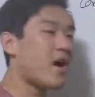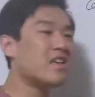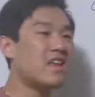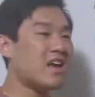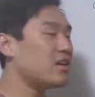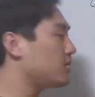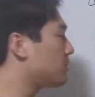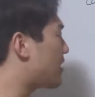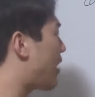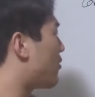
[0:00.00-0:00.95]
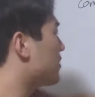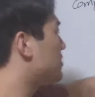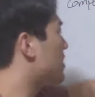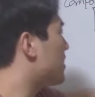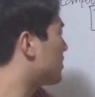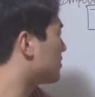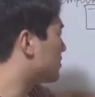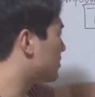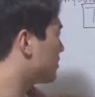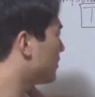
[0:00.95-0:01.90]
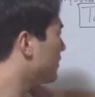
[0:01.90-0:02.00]
I get into that, I want to say
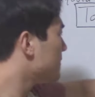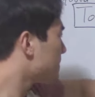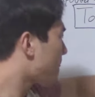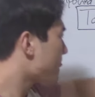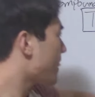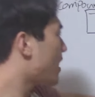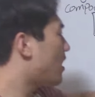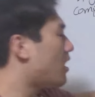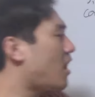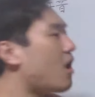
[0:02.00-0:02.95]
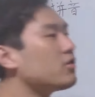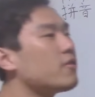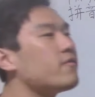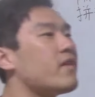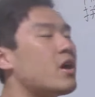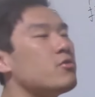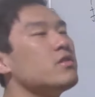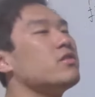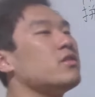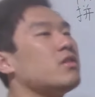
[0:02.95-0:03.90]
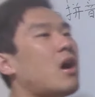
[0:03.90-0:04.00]
this. Out of
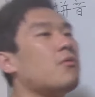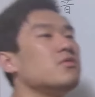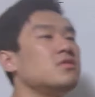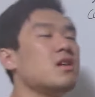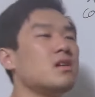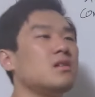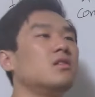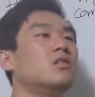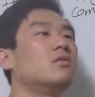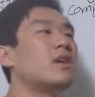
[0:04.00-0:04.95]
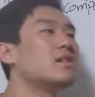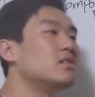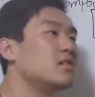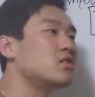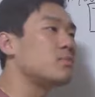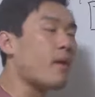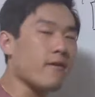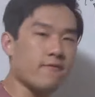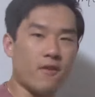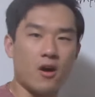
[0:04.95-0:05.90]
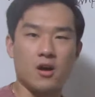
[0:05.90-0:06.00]
everything, I would say tonality is by
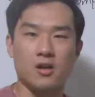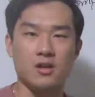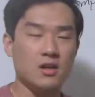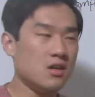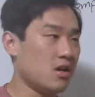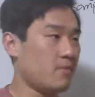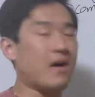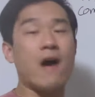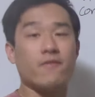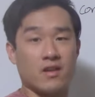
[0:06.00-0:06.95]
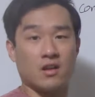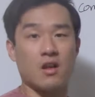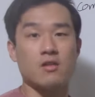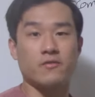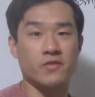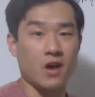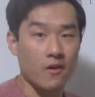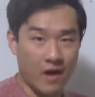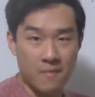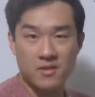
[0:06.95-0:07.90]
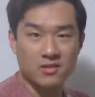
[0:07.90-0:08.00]
far. I mean, I have like a lot of friends.
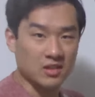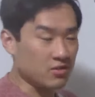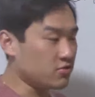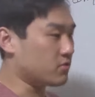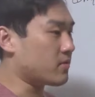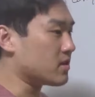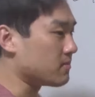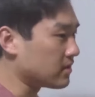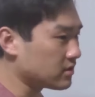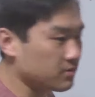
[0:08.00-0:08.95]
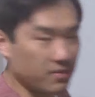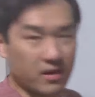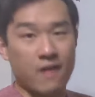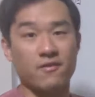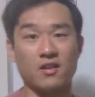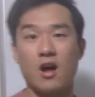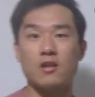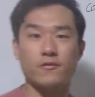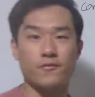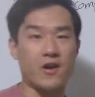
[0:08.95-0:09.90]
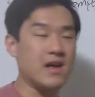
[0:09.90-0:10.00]
I'm not a teacher by any means, but I have a lot
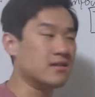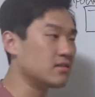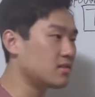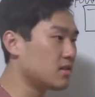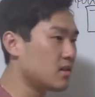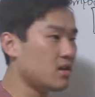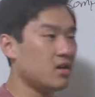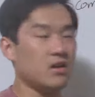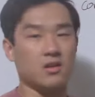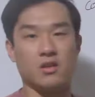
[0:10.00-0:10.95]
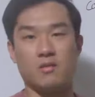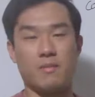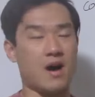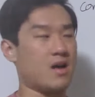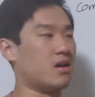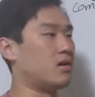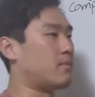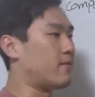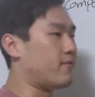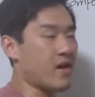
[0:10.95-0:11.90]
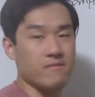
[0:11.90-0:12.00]
of friends. My
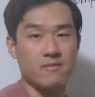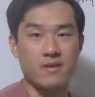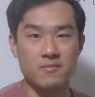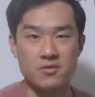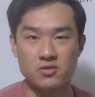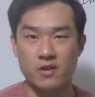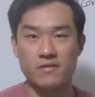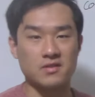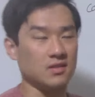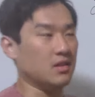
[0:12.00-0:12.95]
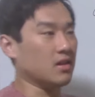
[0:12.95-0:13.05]
family members, obviously.